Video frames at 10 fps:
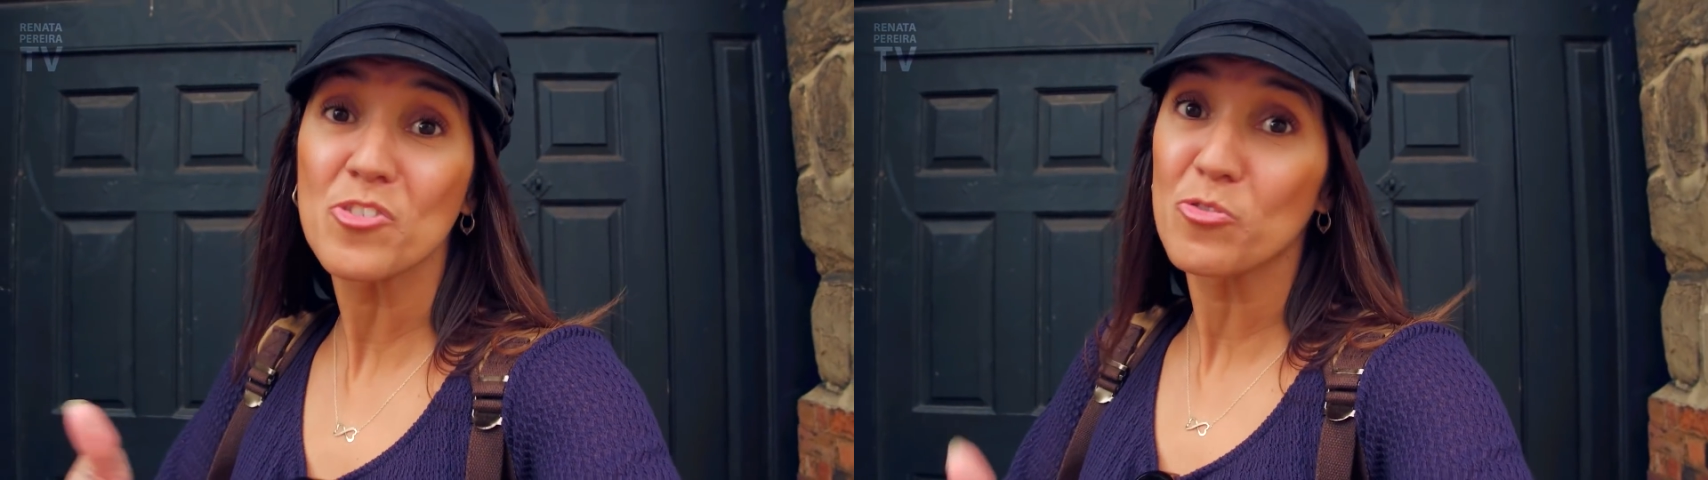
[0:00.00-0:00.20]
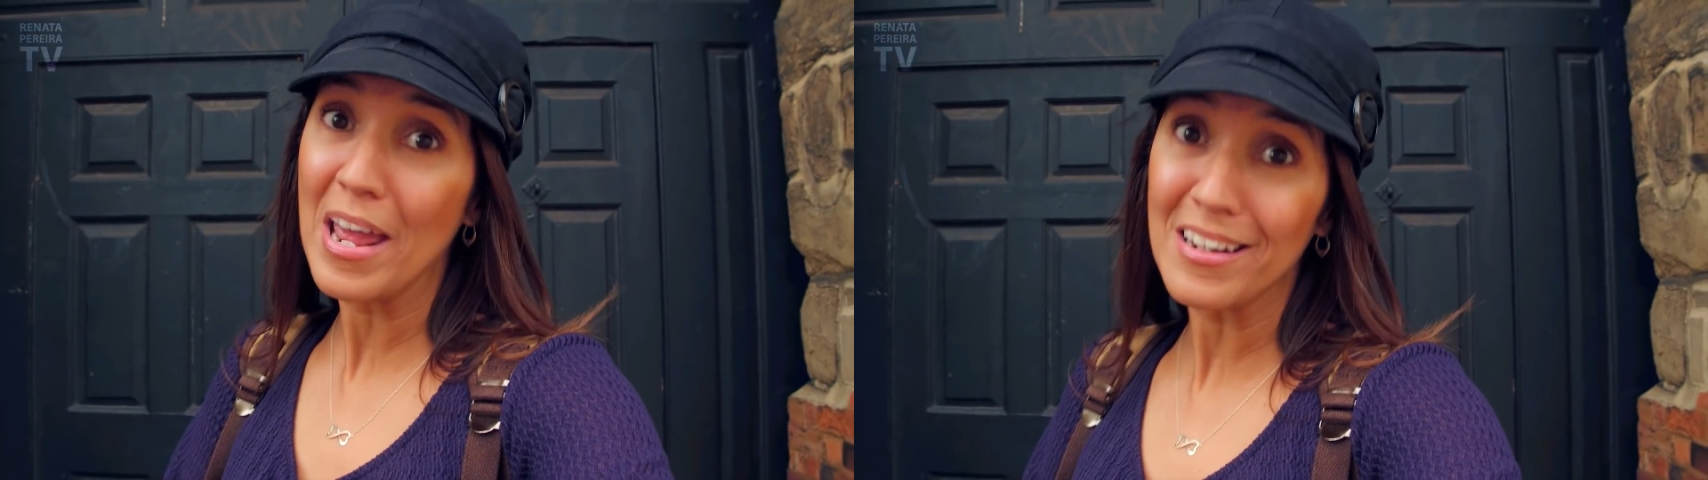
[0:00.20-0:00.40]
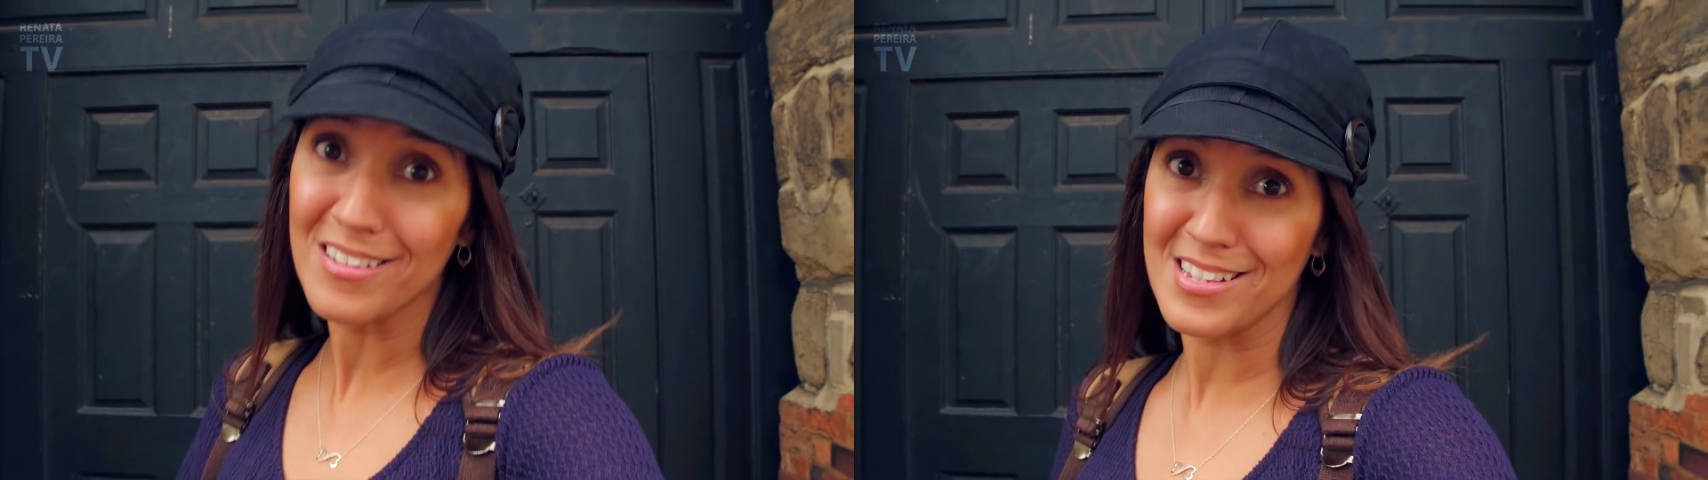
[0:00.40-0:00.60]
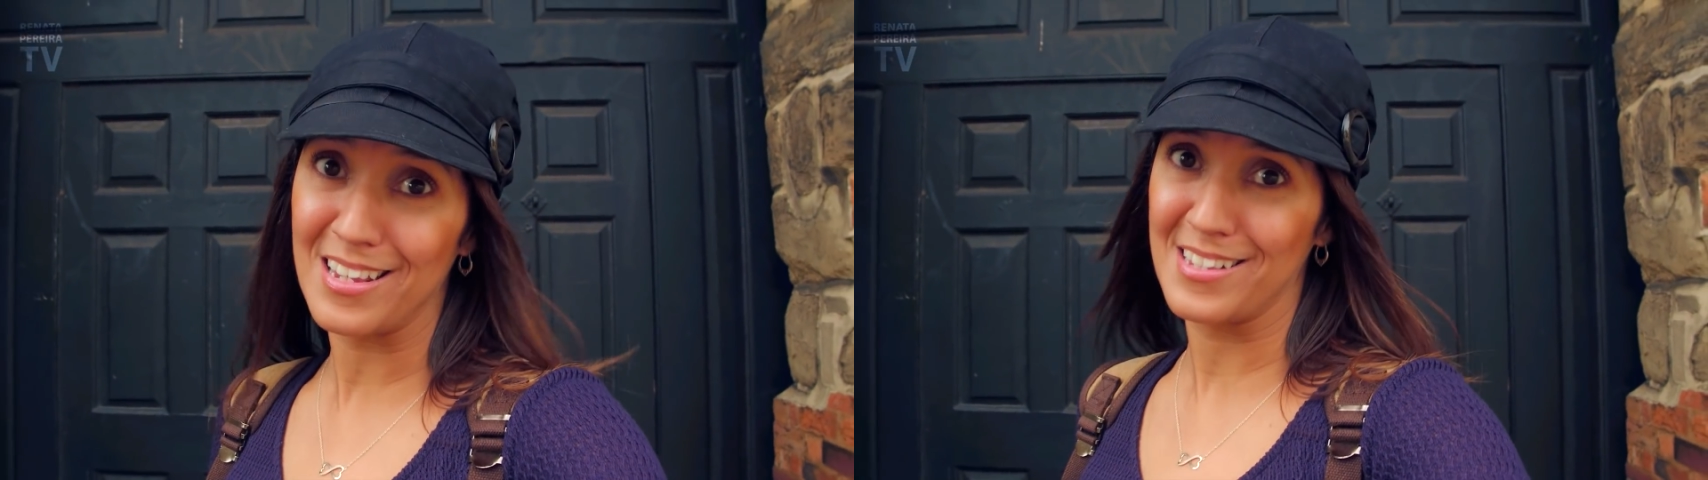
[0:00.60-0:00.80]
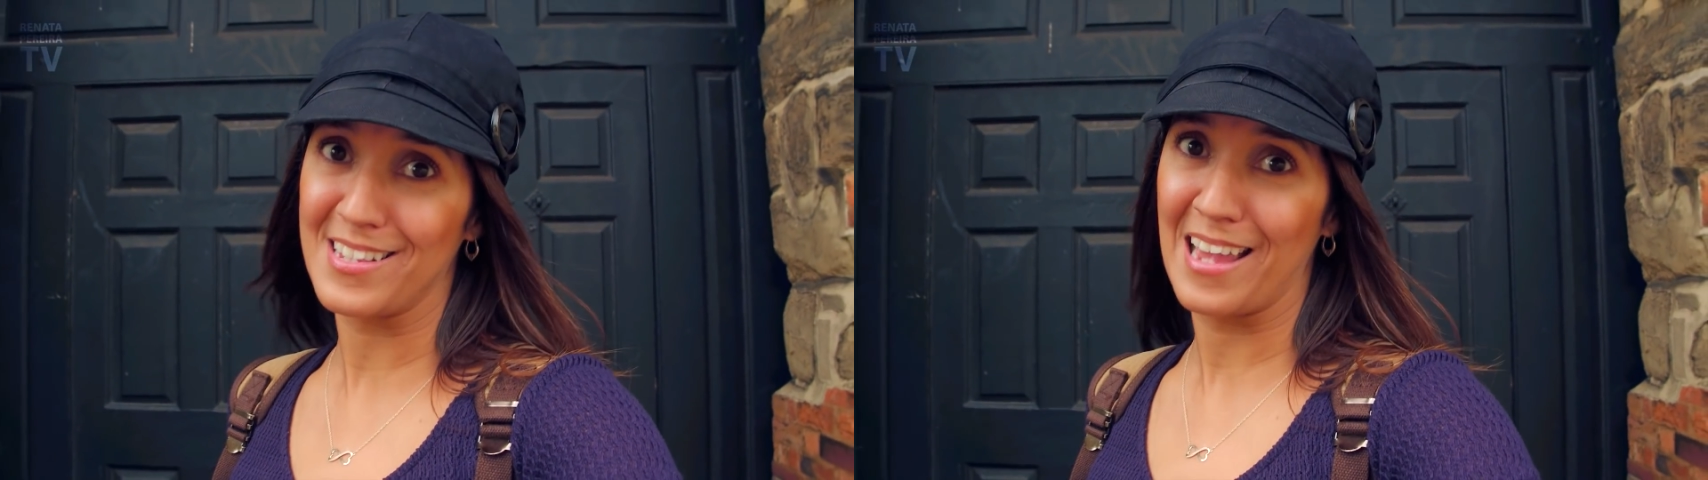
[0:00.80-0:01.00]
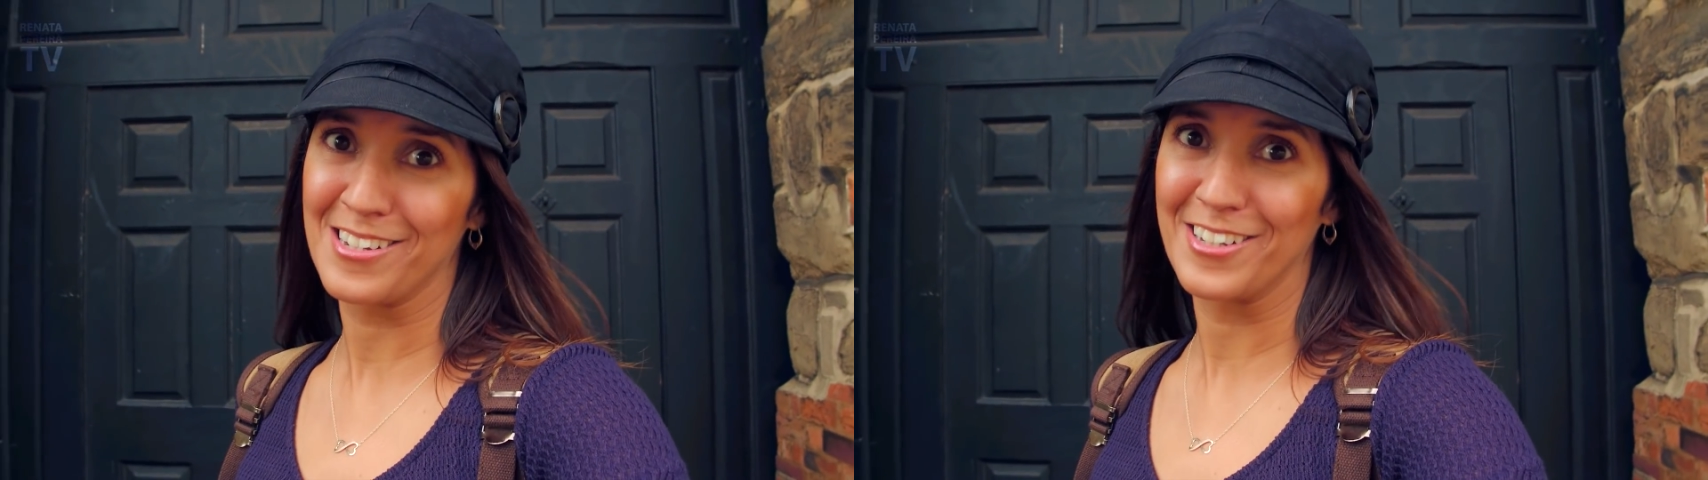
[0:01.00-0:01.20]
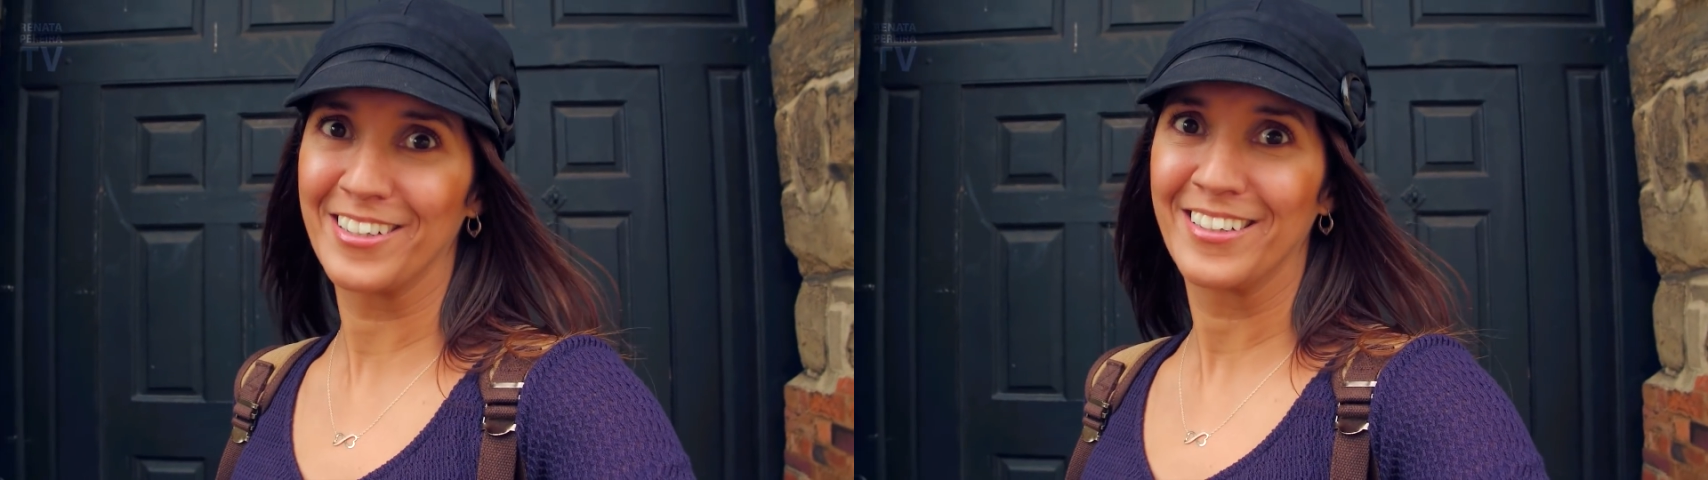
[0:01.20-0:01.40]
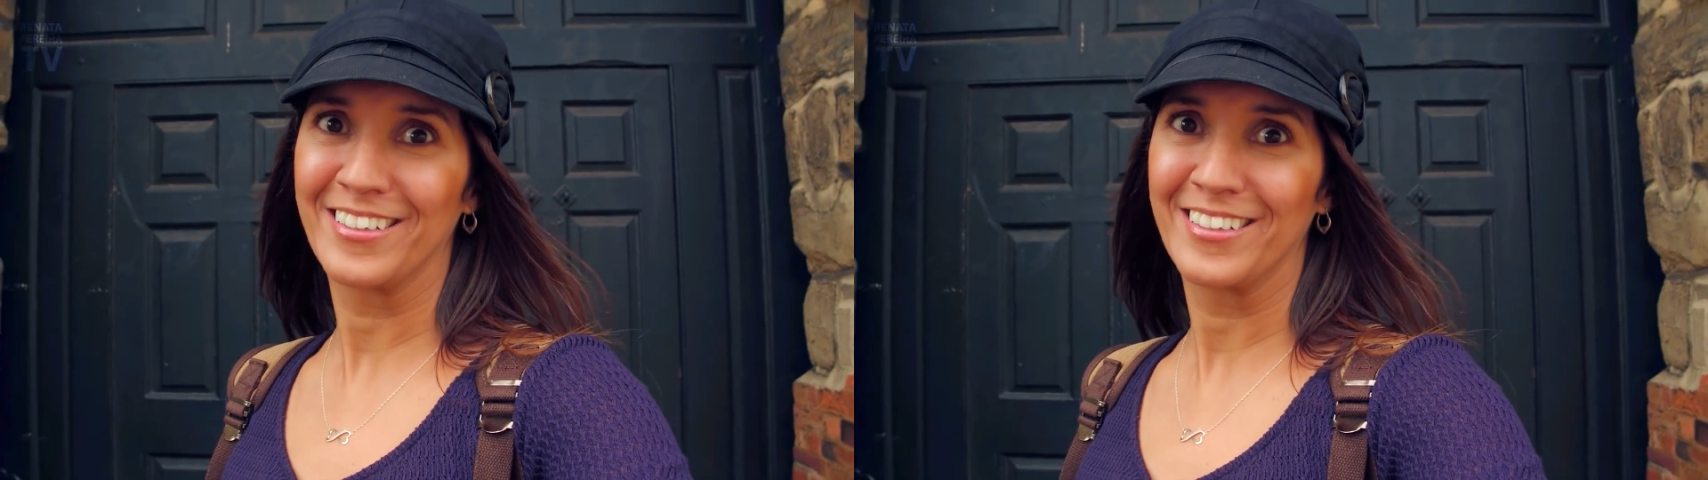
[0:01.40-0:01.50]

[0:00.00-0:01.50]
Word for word: it's right in the city center.